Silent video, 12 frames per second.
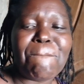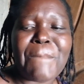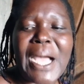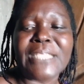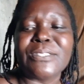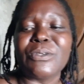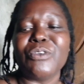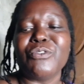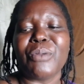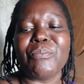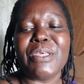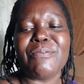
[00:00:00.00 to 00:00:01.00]
person,
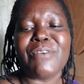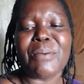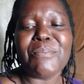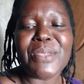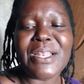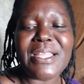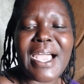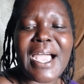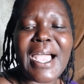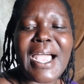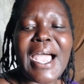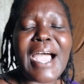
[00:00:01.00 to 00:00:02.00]
from the familiar
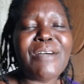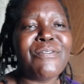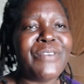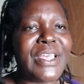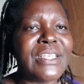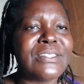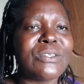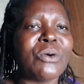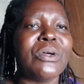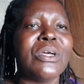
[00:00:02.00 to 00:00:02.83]
face.